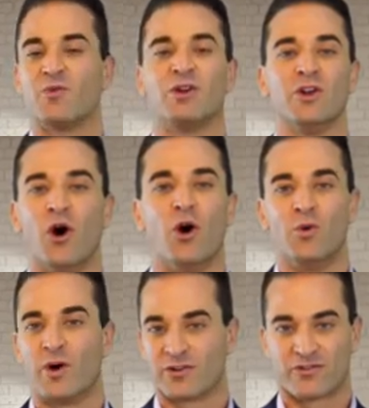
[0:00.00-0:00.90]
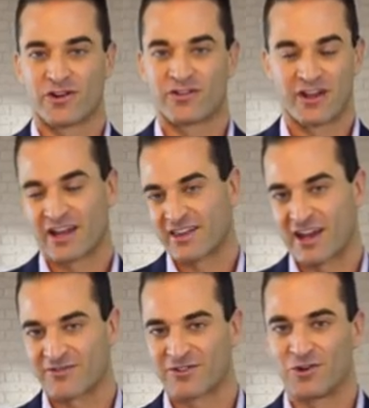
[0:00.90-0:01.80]
We all want growth like
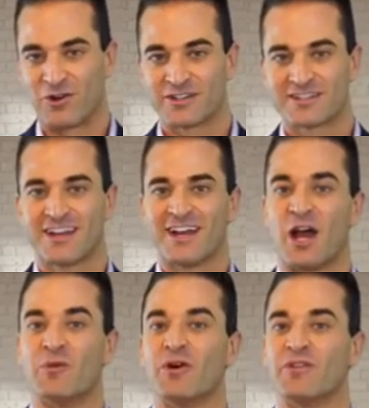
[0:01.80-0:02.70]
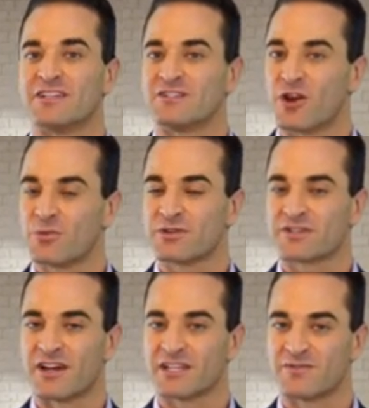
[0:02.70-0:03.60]
that, of course, and while there's no
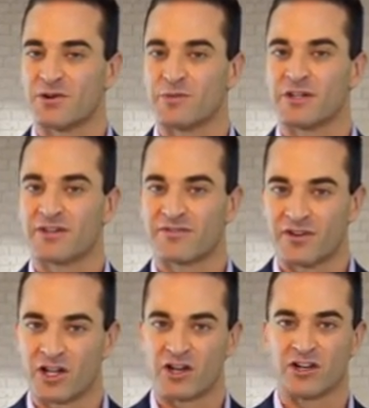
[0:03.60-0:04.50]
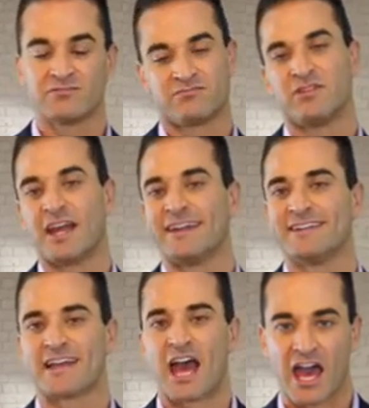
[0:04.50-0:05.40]
precise formula to follow, it
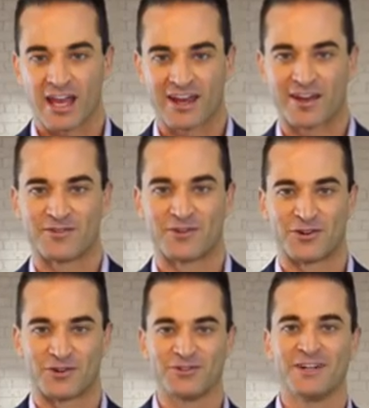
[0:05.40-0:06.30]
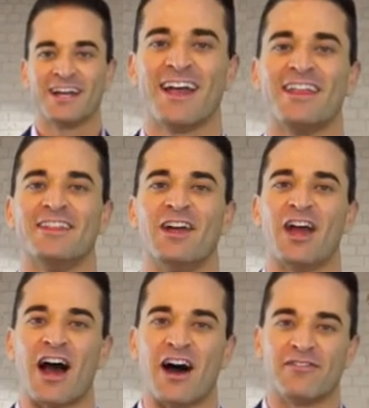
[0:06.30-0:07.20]
is a hack after all,
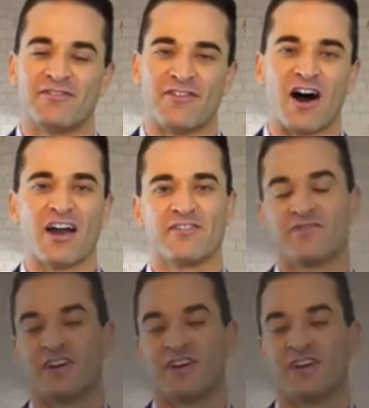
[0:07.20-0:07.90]
there are 5